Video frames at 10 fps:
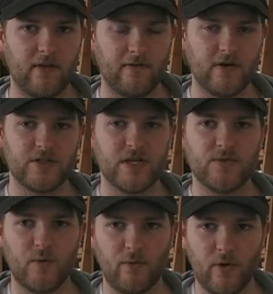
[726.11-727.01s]
The first
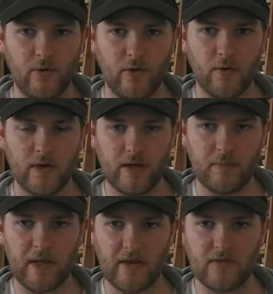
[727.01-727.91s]
is with
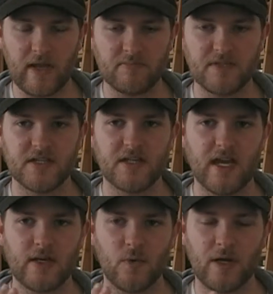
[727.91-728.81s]
Jeroen being tempted,
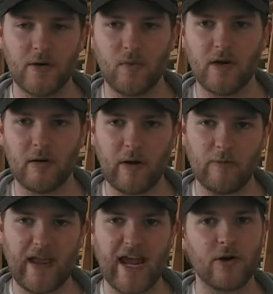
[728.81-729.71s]
and the other one
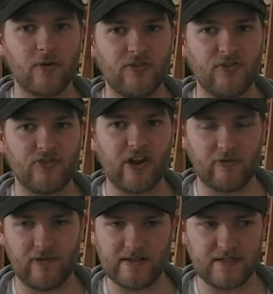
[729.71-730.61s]
about Agnes
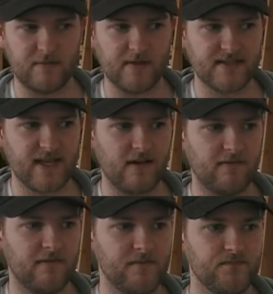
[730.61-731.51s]
sacrificing
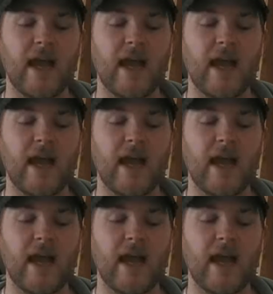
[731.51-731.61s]
himself.